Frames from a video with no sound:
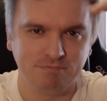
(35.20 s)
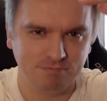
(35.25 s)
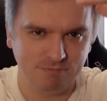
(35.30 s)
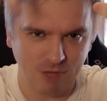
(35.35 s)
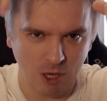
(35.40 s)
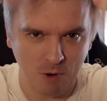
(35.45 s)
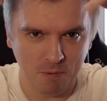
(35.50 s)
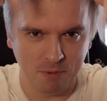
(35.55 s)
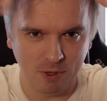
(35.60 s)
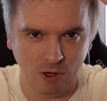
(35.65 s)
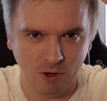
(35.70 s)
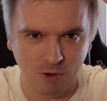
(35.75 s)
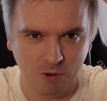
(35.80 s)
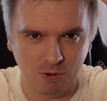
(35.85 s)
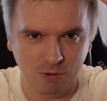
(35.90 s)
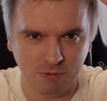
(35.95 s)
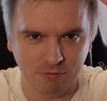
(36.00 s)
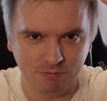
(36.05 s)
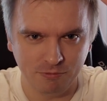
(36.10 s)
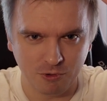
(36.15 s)
down
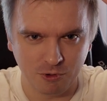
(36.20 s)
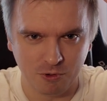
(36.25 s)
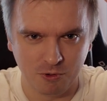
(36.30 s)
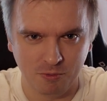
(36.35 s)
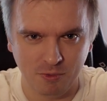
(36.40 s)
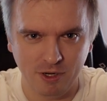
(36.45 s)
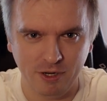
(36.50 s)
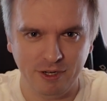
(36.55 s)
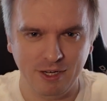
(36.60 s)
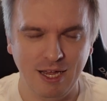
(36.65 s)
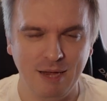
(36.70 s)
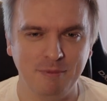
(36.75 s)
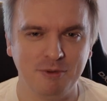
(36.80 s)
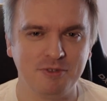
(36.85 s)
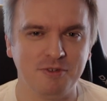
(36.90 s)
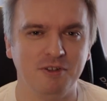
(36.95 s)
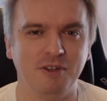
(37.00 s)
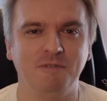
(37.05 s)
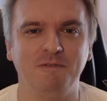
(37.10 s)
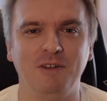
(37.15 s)
below through my
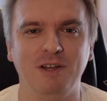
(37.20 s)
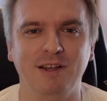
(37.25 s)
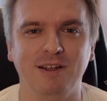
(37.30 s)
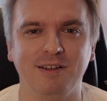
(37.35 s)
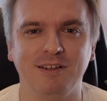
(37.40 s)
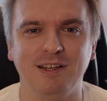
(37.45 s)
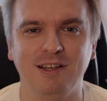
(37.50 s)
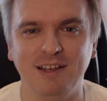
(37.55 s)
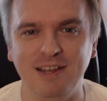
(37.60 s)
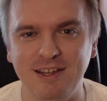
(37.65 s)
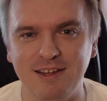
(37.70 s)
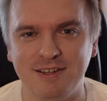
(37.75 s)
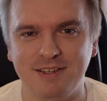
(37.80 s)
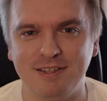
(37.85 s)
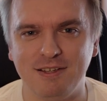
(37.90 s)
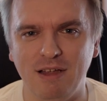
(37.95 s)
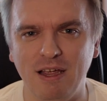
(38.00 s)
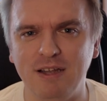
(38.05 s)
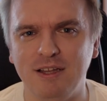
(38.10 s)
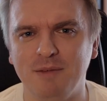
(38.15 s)
Amazon affiliate
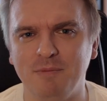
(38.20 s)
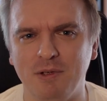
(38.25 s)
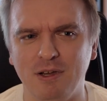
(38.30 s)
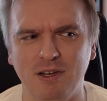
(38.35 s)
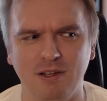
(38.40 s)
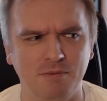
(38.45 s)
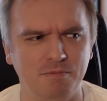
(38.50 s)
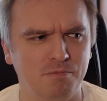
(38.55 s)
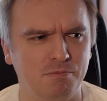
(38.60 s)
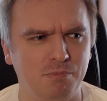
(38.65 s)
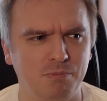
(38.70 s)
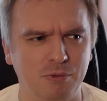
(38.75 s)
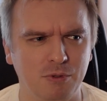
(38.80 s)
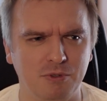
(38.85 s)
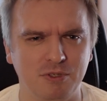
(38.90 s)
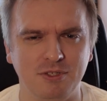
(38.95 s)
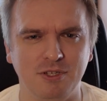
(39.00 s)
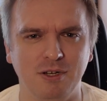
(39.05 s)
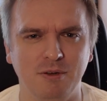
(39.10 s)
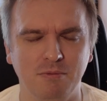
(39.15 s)
links, and I'm gonna
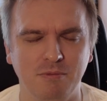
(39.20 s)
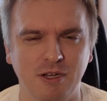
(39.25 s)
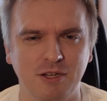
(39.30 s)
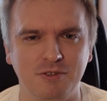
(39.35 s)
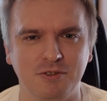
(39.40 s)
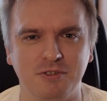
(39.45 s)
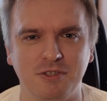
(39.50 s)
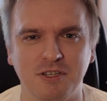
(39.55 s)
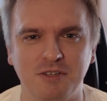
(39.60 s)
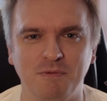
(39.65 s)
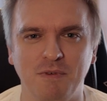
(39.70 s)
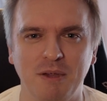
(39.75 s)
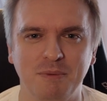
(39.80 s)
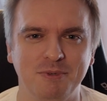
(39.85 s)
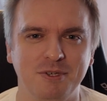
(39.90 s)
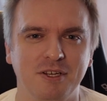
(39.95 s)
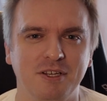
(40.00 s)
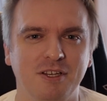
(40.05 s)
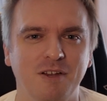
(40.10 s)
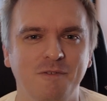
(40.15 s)
put some ASUS
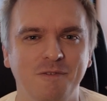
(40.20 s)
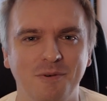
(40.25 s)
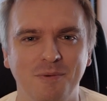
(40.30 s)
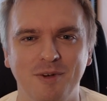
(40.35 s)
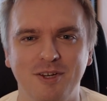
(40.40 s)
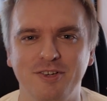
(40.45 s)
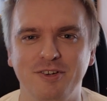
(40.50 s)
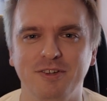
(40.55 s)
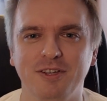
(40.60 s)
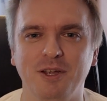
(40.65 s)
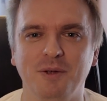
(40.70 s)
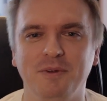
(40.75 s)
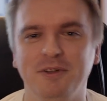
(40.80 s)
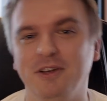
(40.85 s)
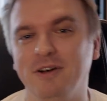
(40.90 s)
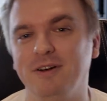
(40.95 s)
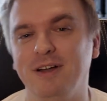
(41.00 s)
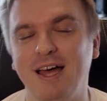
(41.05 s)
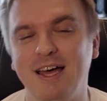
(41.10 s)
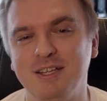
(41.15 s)
website information down
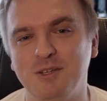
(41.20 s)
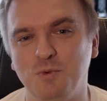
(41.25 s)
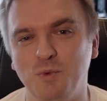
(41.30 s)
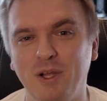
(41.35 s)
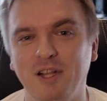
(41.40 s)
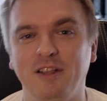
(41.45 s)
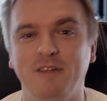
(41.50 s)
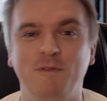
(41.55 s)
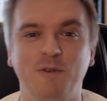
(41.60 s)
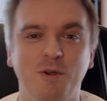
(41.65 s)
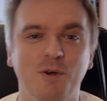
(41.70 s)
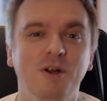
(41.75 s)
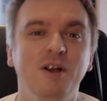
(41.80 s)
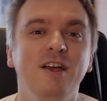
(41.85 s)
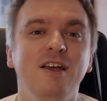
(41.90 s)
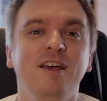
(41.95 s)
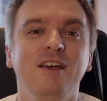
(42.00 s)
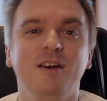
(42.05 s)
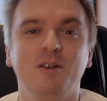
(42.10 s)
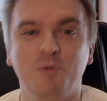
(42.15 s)
there as well if you
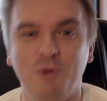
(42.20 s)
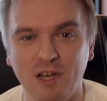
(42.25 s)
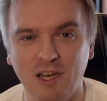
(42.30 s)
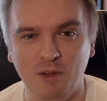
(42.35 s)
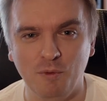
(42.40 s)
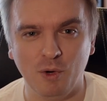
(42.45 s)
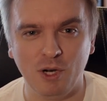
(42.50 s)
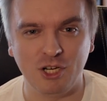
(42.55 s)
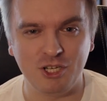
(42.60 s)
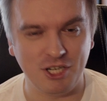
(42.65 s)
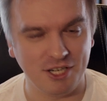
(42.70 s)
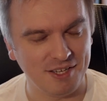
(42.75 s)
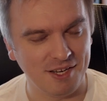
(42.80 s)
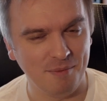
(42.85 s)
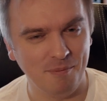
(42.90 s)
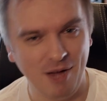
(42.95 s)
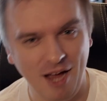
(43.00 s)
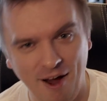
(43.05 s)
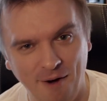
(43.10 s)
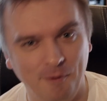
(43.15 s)
really want to check
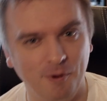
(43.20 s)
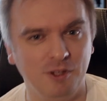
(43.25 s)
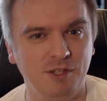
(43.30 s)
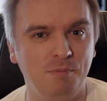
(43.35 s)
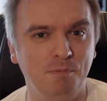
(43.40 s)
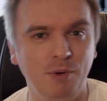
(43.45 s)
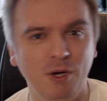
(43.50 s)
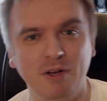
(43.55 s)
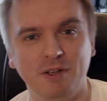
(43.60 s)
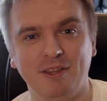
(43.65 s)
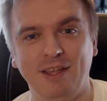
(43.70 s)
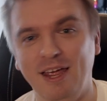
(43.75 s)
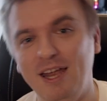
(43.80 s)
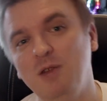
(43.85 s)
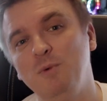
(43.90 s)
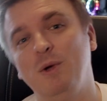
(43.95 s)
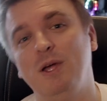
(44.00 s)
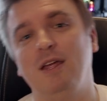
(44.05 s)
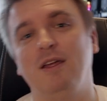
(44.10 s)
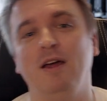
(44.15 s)
them out. But
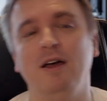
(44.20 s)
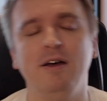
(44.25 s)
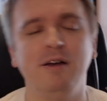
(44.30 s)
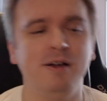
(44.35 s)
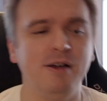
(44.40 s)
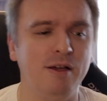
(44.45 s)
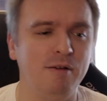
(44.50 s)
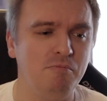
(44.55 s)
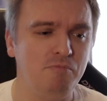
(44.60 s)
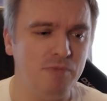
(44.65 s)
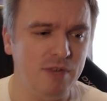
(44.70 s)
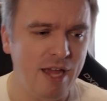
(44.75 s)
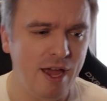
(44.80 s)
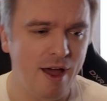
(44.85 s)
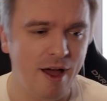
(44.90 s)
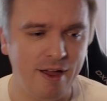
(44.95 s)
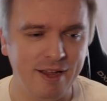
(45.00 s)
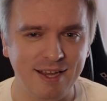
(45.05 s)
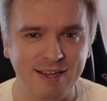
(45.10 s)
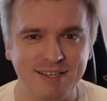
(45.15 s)
anyway,
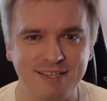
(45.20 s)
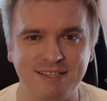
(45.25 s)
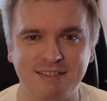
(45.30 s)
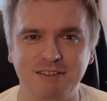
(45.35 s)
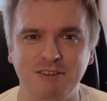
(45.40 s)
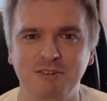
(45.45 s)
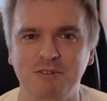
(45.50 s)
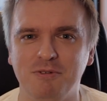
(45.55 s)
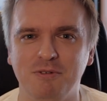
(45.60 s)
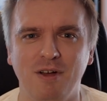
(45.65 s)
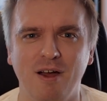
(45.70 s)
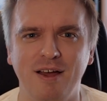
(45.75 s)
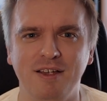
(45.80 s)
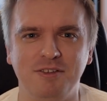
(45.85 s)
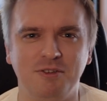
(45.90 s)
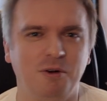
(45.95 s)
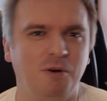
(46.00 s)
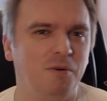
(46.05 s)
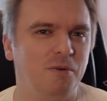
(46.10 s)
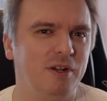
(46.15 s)
yeah, I guess you
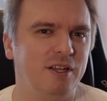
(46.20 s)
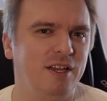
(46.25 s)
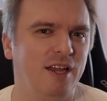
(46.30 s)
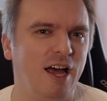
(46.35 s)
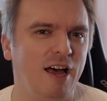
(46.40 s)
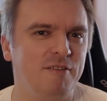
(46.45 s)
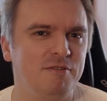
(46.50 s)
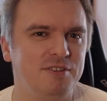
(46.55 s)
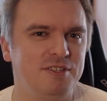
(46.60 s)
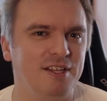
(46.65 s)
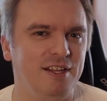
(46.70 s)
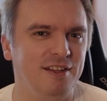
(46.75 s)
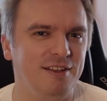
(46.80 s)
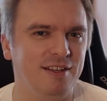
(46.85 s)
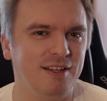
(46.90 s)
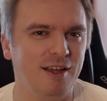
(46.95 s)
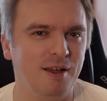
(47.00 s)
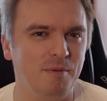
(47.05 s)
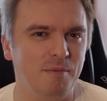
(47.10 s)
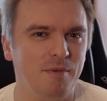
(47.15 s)
guys already have seen
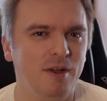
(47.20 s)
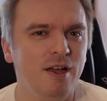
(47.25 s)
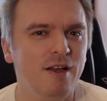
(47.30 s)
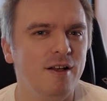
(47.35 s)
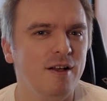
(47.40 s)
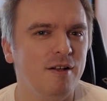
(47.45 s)
them